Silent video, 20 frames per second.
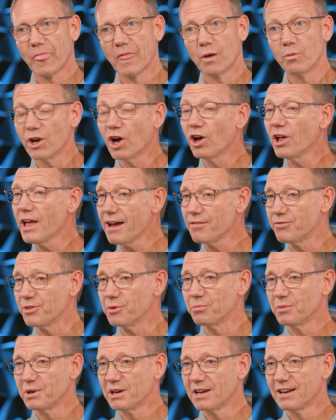and we all have
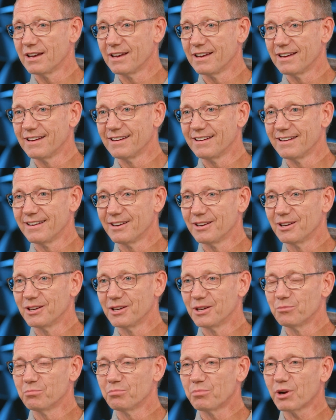them,
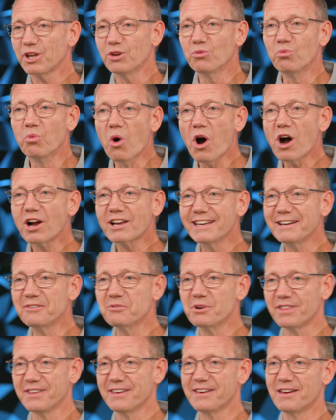but are you walking
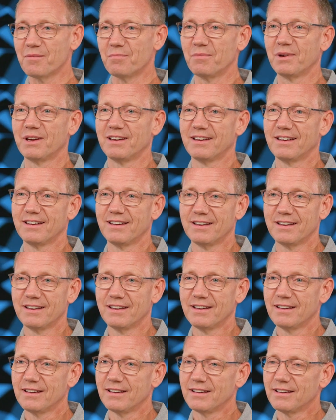with Him
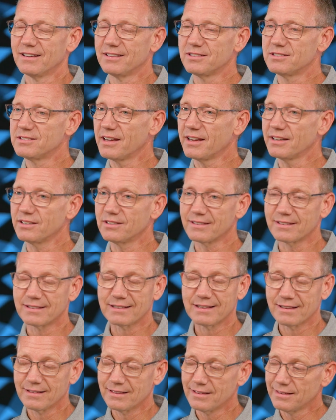and saying,
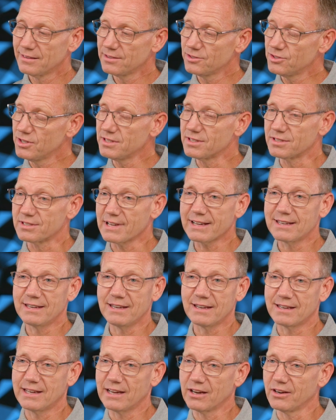Jesus, I
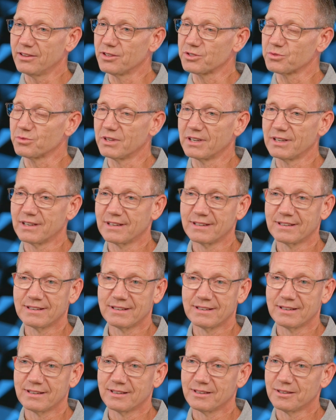can't carry this one,
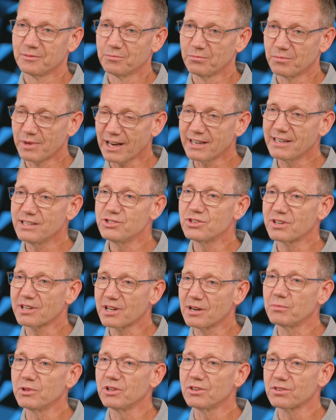but I need you to
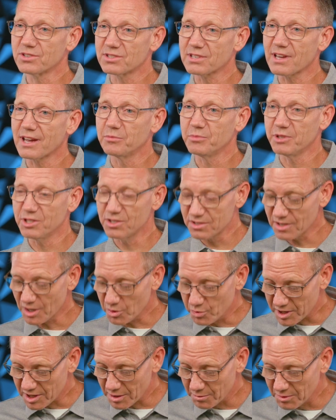come alongside me, just
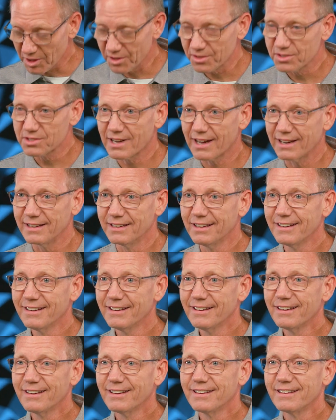like we come alongside
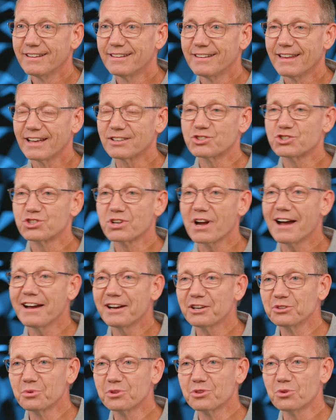that
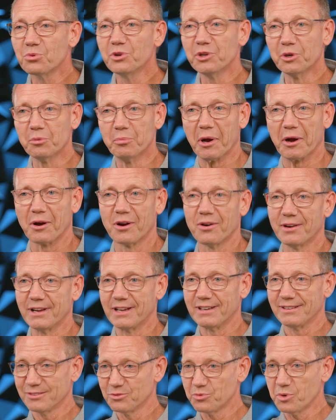child with the wheelbarrow
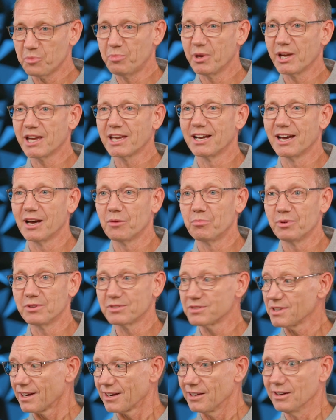and we pick it up. And
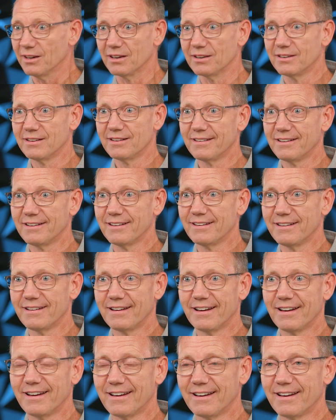it's like, oh,
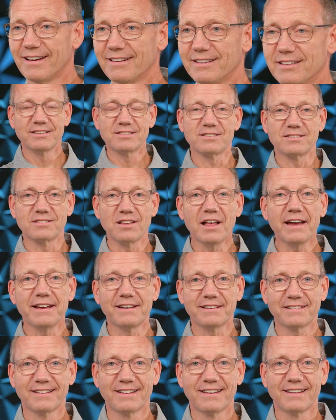this is light.